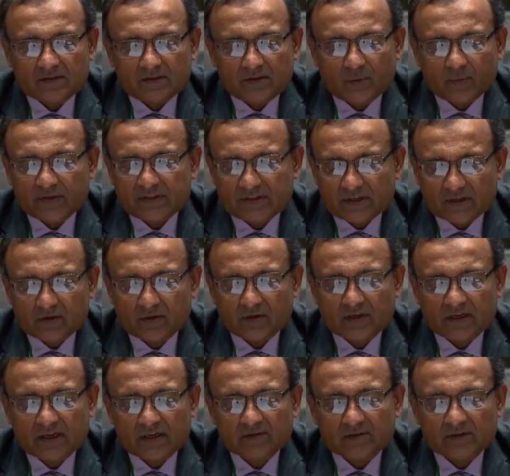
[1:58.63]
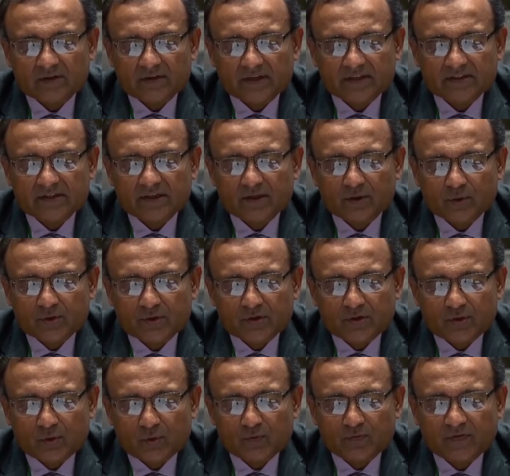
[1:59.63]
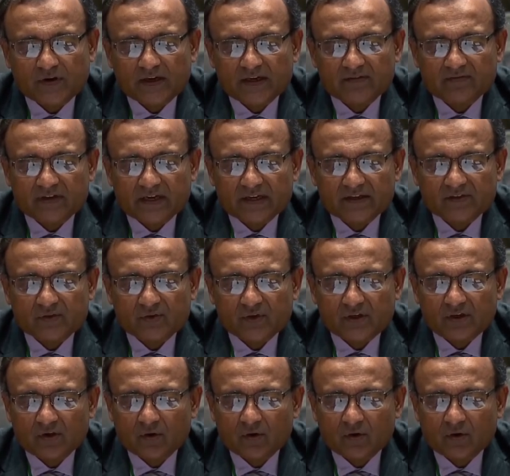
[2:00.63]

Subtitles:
UN Security Council Resolution 2593